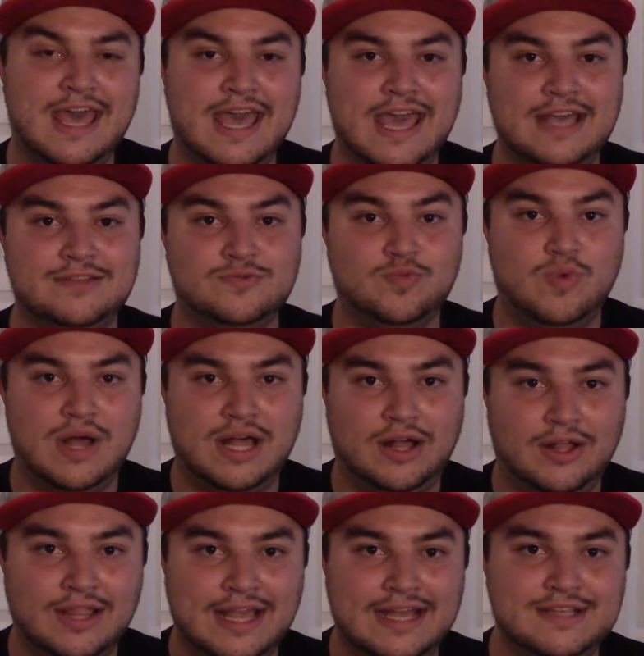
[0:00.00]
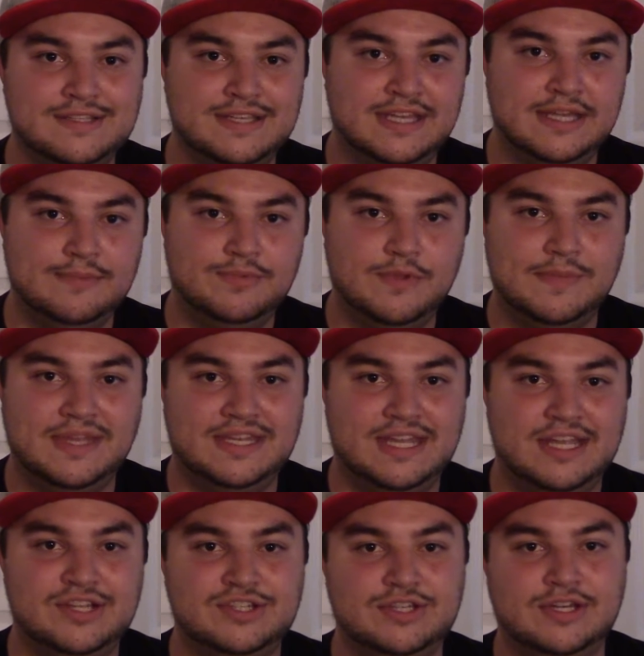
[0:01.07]
as well as the
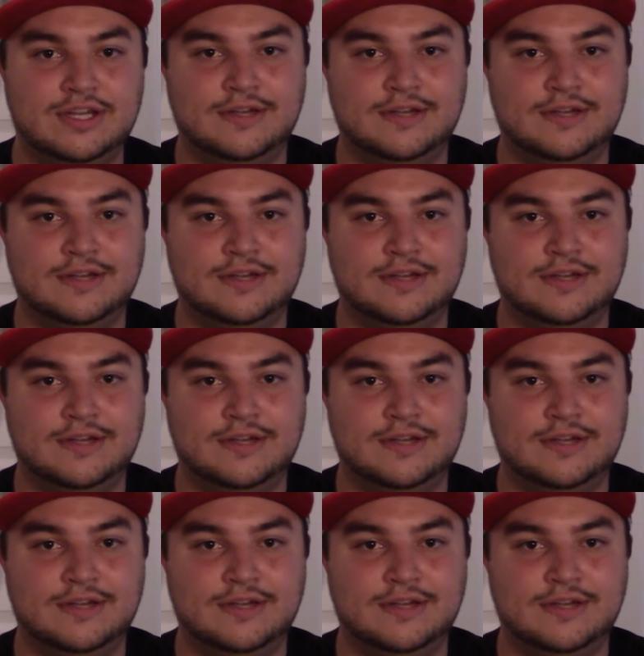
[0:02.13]
implementation